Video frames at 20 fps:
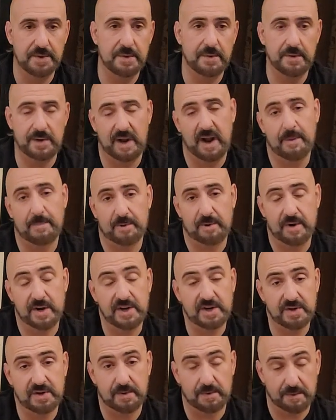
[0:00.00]
do an
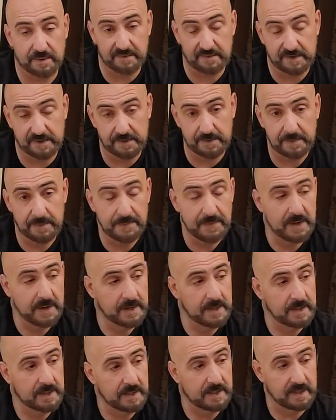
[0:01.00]
operational review
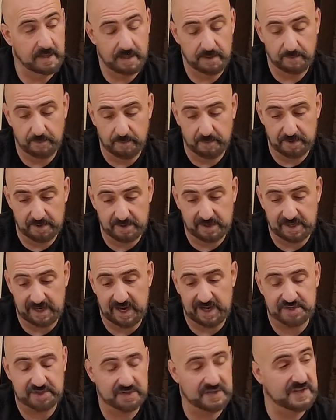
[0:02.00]
where you could
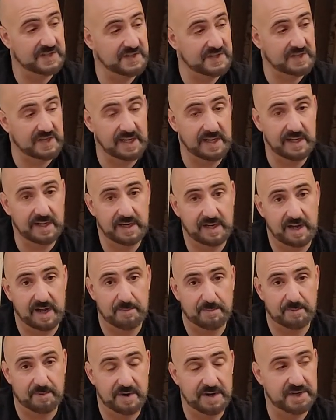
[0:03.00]
actually see it in
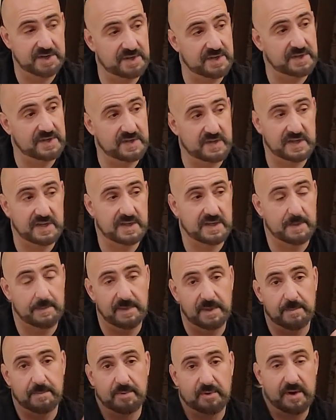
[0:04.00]
operation, see some
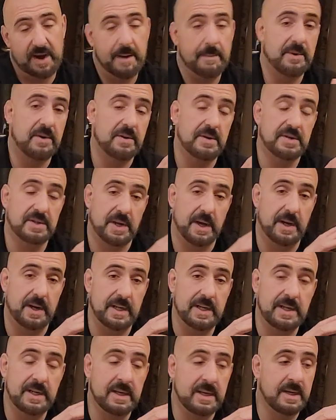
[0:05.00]
of the parameters on
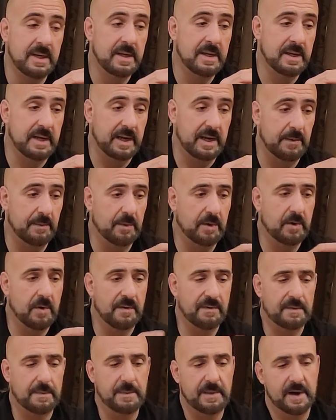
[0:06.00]
it, and we'll
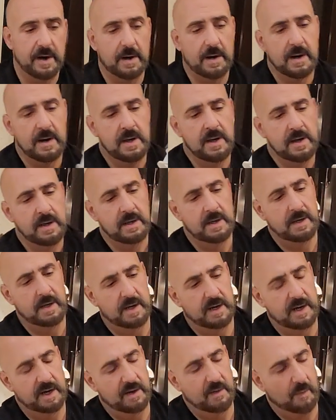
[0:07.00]
go from there.
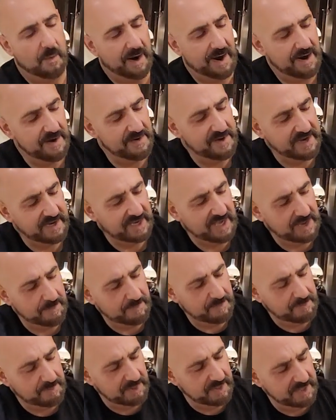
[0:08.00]
Wiring
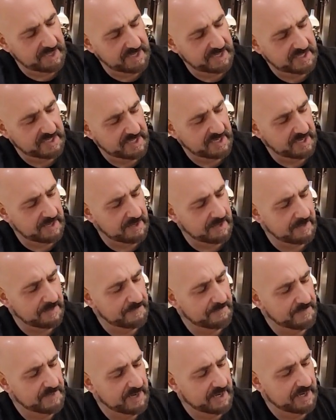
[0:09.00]
capabilities
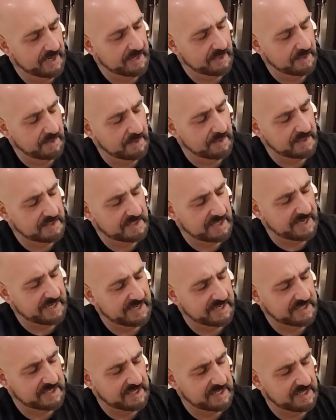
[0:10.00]
here, it looks
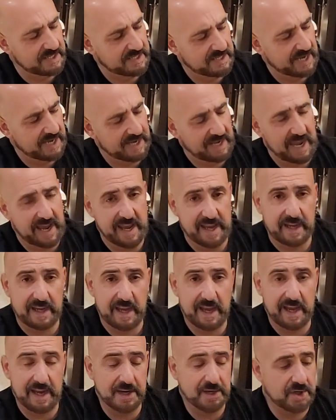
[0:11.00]
like it's going to take 8
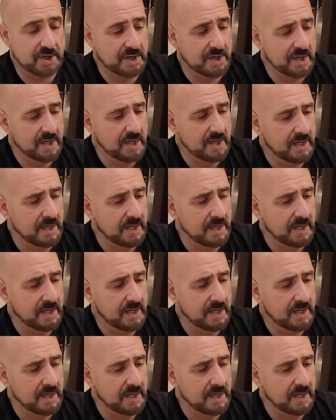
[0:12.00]
gauge.